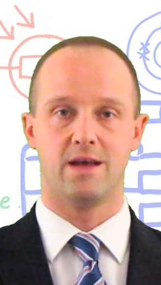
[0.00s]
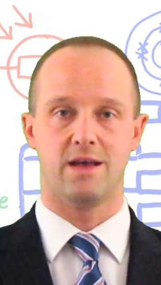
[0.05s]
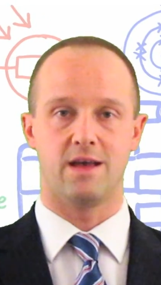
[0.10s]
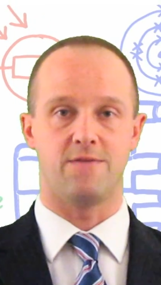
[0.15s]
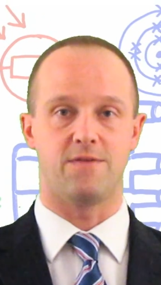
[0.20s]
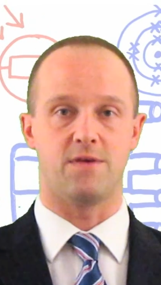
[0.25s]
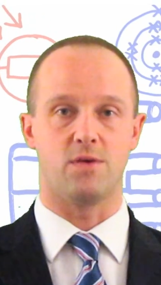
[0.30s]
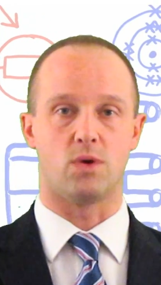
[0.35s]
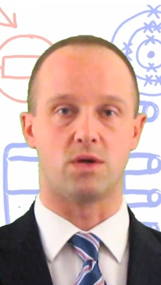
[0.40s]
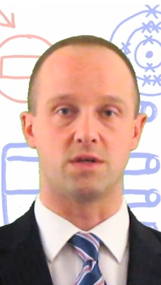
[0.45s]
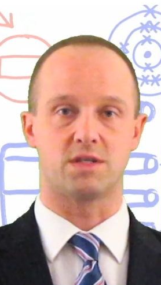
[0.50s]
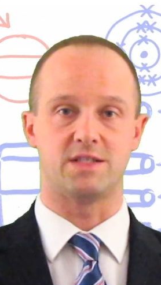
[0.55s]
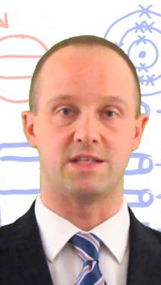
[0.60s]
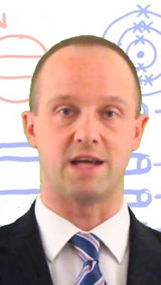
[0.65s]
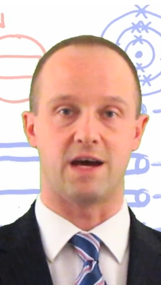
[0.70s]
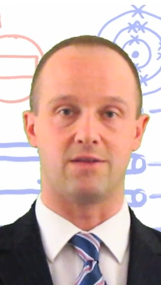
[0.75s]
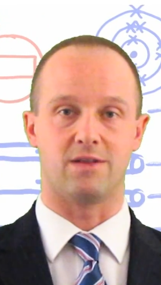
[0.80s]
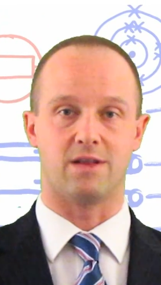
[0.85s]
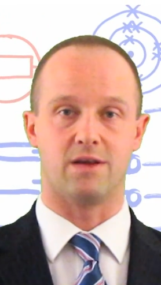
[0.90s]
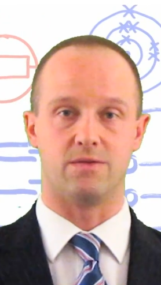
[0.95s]
If you want to
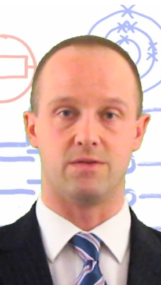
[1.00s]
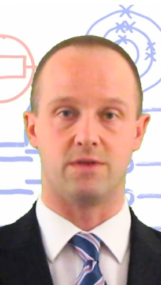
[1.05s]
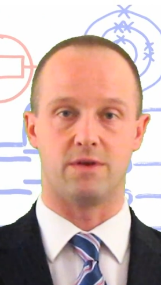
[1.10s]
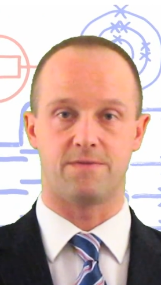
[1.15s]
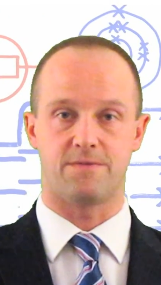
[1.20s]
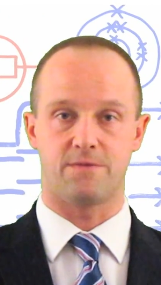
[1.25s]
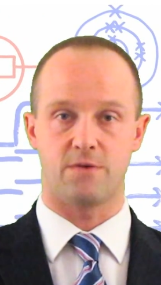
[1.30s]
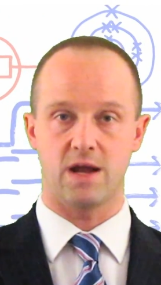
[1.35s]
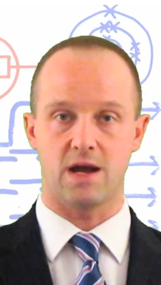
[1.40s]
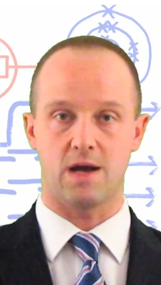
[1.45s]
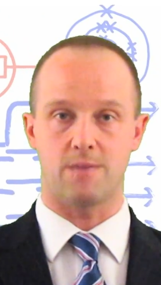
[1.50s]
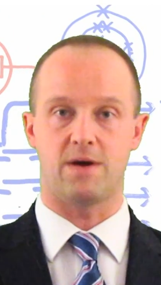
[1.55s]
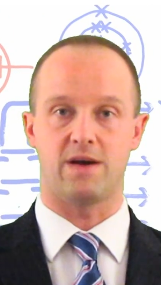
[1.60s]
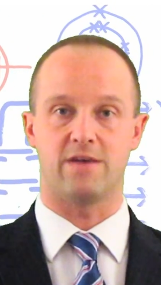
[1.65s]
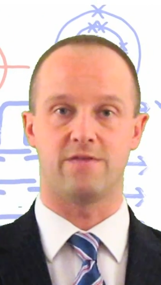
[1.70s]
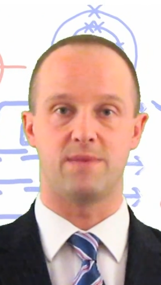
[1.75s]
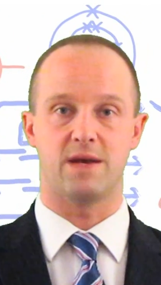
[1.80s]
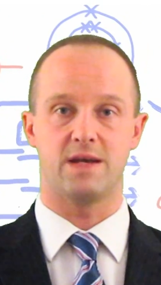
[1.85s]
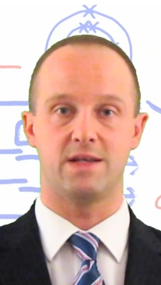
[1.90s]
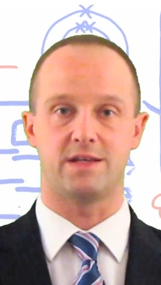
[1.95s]
download the free app
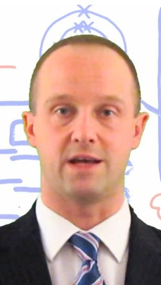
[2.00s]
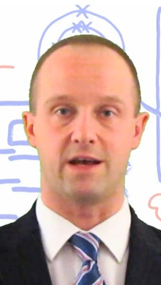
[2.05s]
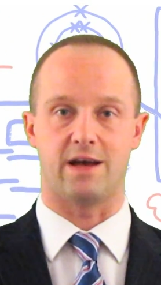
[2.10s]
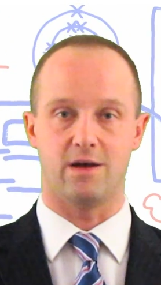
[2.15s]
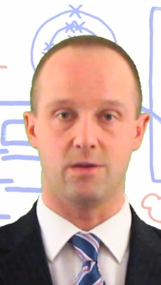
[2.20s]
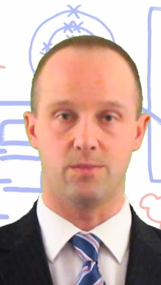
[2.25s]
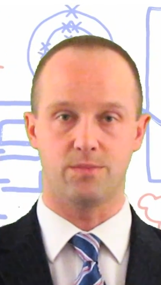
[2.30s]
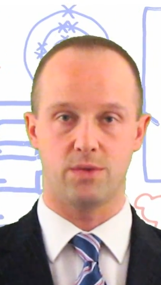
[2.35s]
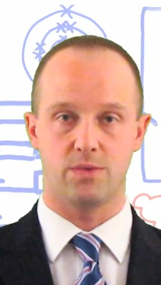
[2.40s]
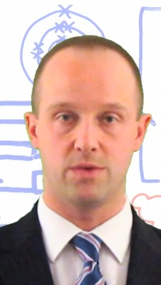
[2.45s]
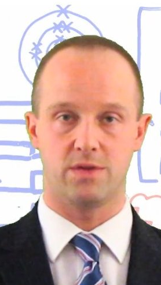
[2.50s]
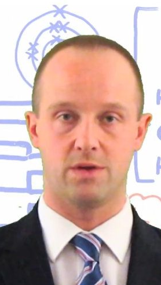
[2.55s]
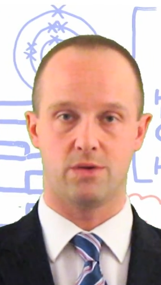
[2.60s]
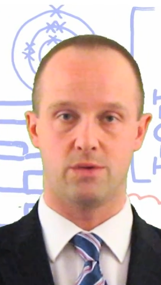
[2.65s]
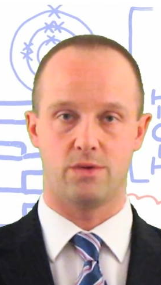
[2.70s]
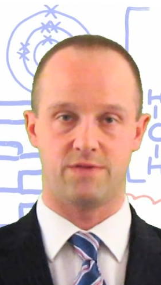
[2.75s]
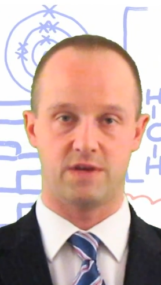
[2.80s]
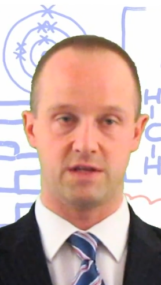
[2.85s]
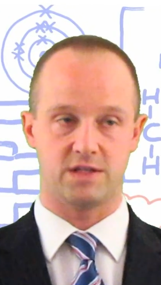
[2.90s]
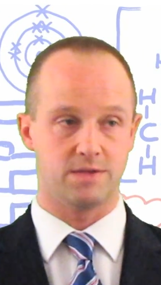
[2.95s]
I've made to help you with your
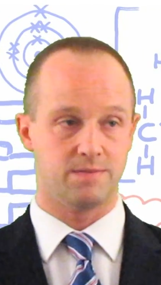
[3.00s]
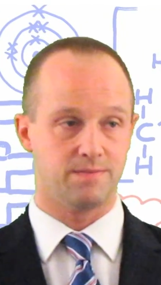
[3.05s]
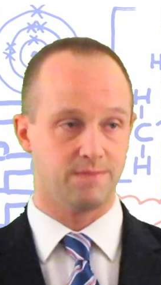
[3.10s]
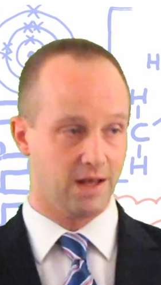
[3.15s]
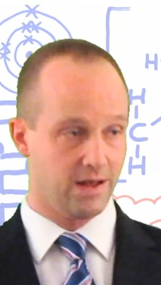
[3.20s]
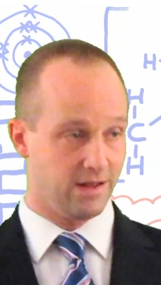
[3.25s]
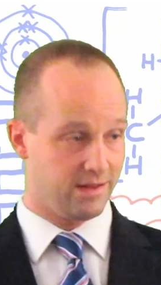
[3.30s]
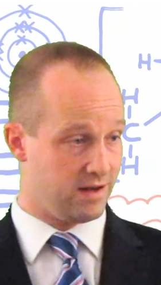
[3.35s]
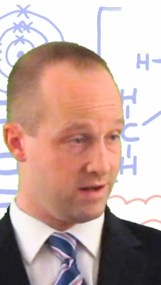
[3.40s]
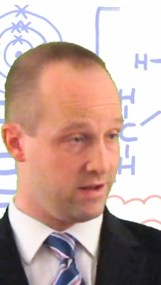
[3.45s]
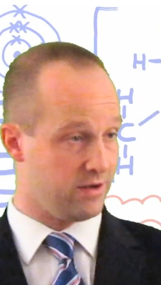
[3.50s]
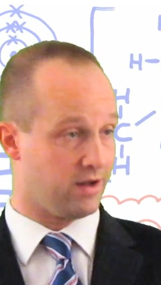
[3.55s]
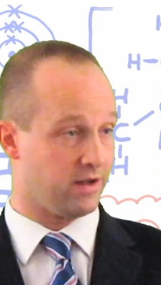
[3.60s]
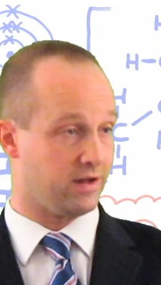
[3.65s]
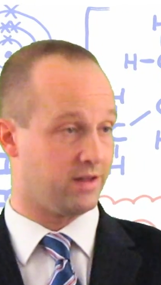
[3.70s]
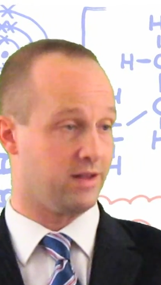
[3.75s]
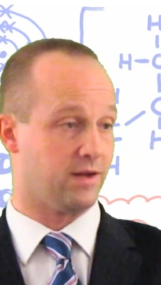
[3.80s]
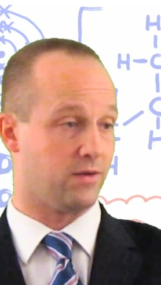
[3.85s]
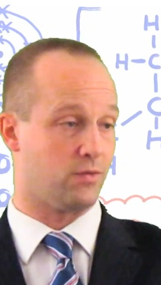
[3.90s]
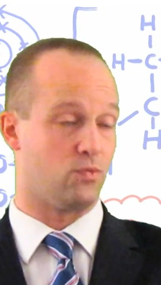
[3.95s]
revision, then you can
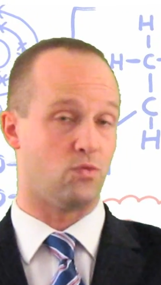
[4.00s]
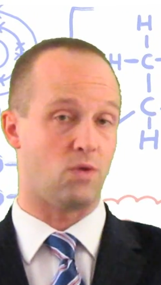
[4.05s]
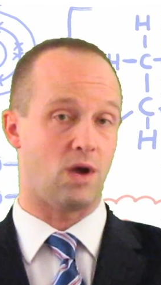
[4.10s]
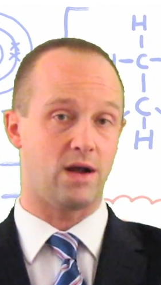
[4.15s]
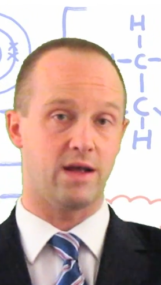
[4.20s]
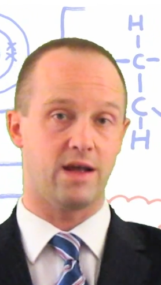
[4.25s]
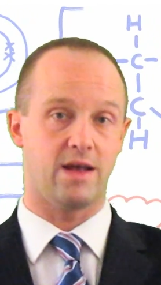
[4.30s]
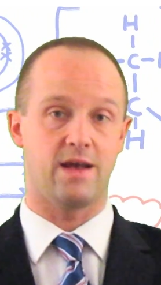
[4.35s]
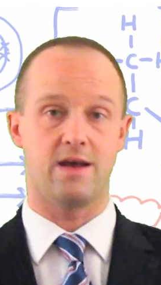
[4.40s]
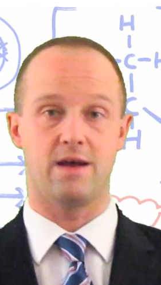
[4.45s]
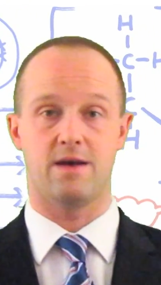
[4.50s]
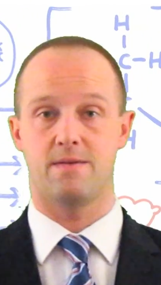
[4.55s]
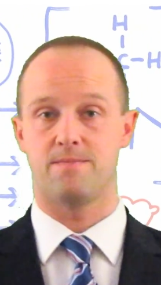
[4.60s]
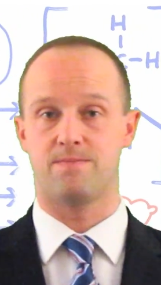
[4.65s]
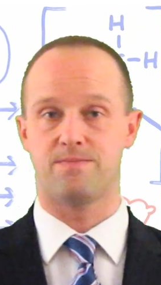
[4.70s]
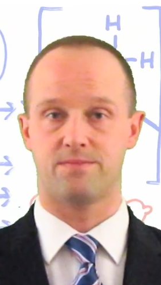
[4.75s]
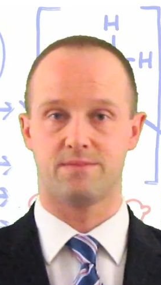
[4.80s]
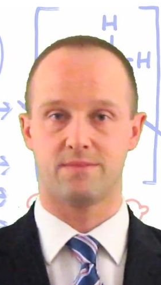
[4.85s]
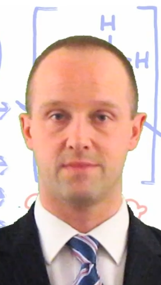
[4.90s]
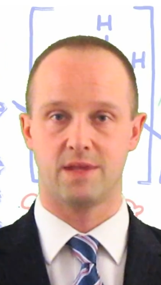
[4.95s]
click right here.
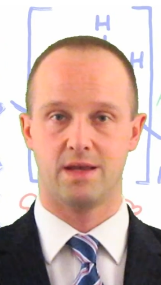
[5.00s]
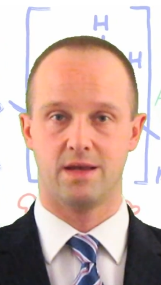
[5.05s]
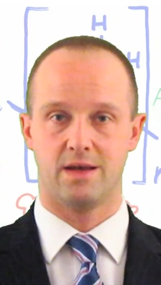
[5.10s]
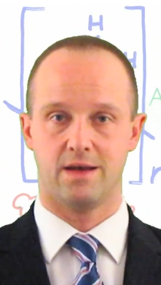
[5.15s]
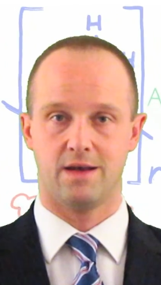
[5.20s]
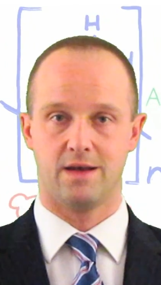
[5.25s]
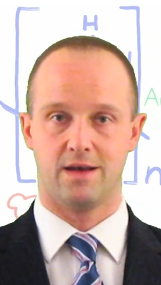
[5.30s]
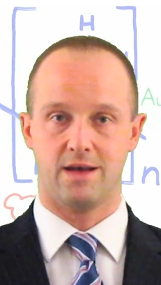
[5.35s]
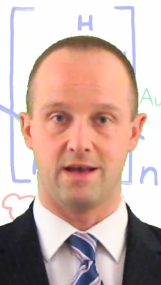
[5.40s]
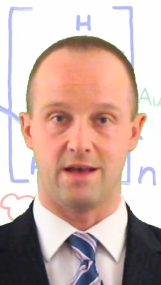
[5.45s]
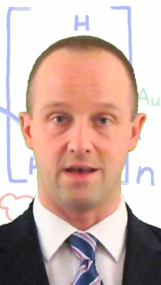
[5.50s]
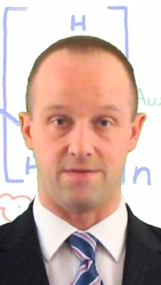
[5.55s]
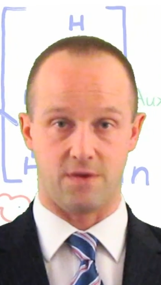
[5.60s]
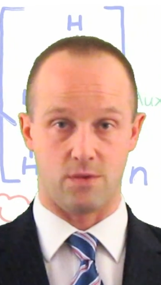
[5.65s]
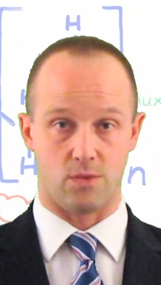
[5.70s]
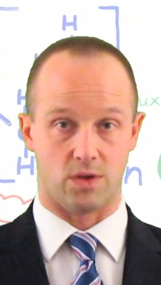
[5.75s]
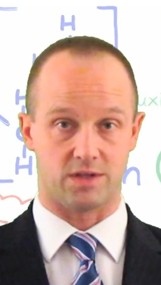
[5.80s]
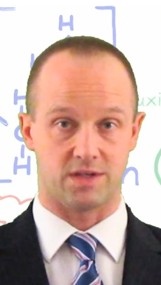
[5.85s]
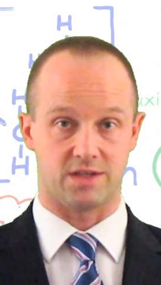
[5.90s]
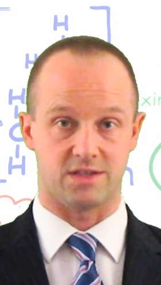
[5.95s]
If you
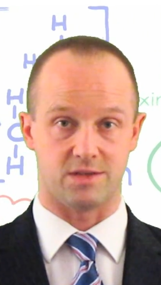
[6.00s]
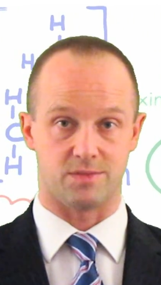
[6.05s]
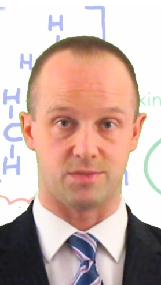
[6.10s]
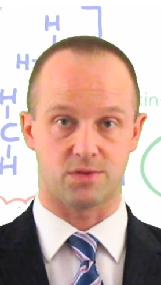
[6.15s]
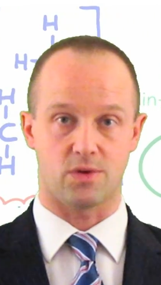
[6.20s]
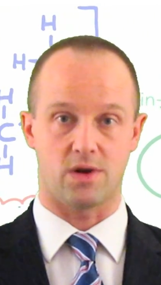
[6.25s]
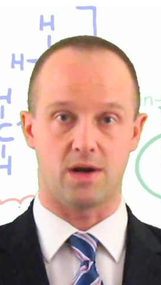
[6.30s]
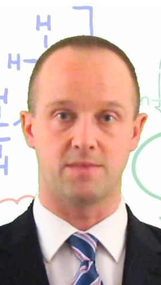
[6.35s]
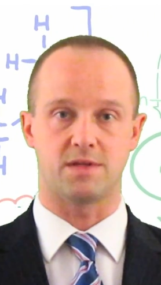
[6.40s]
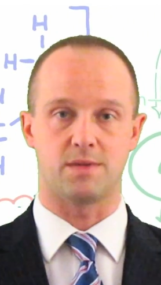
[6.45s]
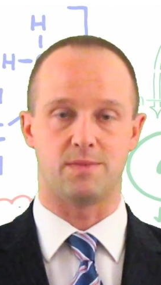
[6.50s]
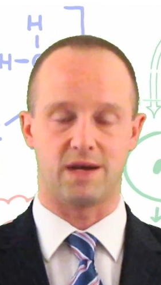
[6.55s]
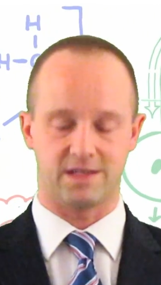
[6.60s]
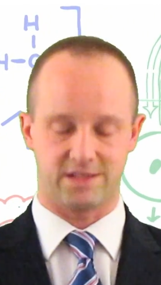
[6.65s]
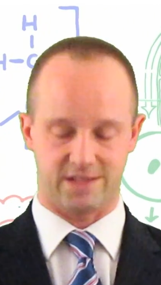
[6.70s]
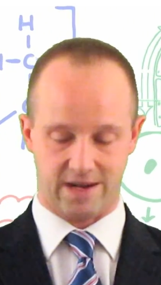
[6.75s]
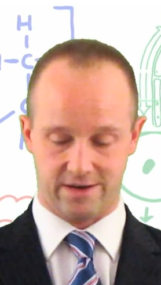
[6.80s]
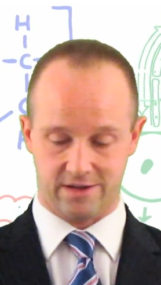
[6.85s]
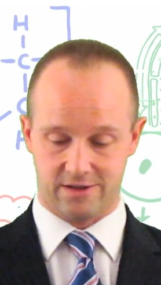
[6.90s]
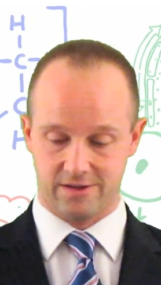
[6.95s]
want to subscribe to my
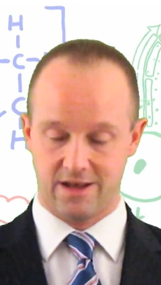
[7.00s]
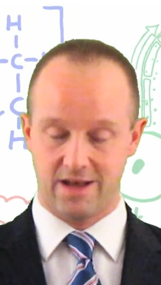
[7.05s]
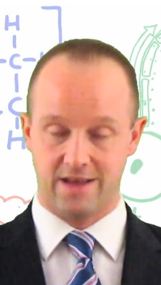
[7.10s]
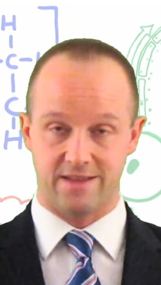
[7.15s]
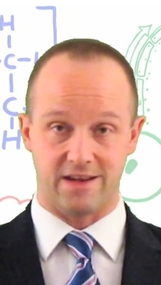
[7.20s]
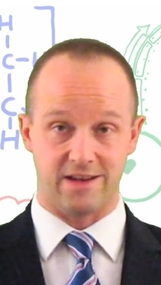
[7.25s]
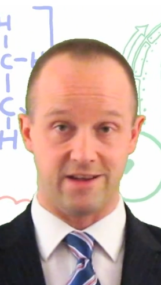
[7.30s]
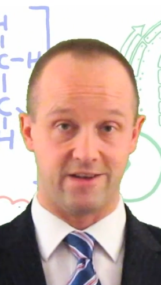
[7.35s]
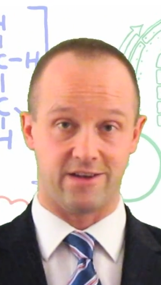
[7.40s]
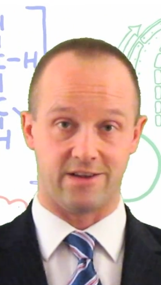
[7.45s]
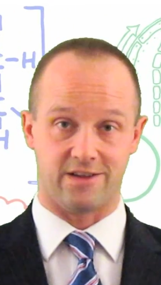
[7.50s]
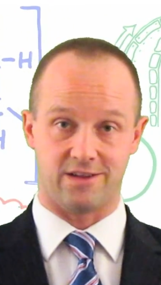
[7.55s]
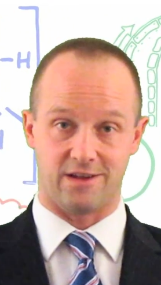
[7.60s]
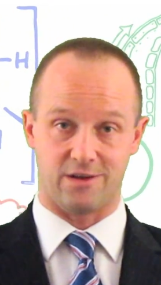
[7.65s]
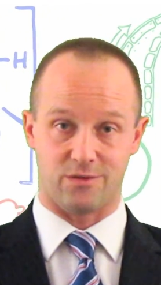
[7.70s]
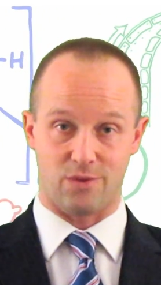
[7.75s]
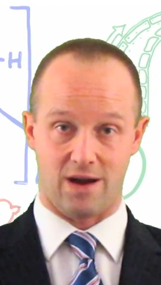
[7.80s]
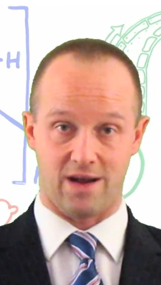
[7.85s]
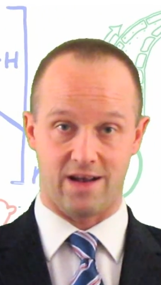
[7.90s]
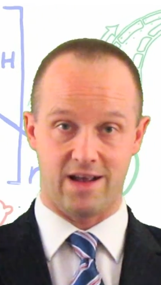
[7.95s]
channel, then you can click
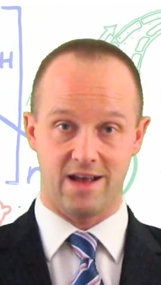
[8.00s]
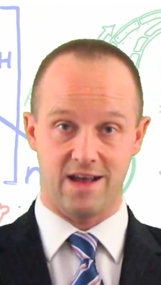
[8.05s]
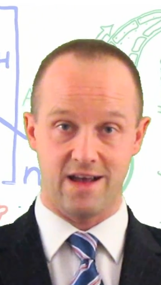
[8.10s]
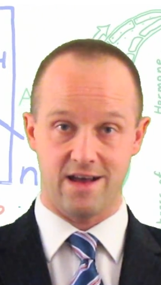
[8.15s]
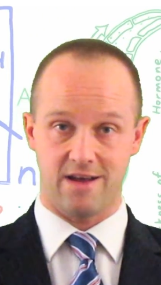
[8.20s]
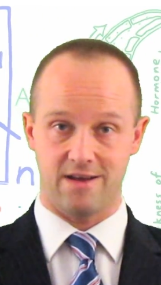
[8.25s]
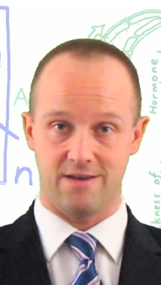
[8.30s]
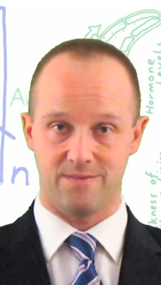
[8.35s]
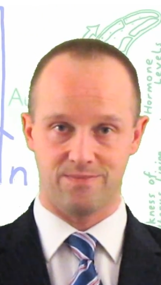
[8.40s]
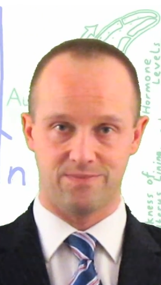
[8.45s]
right here.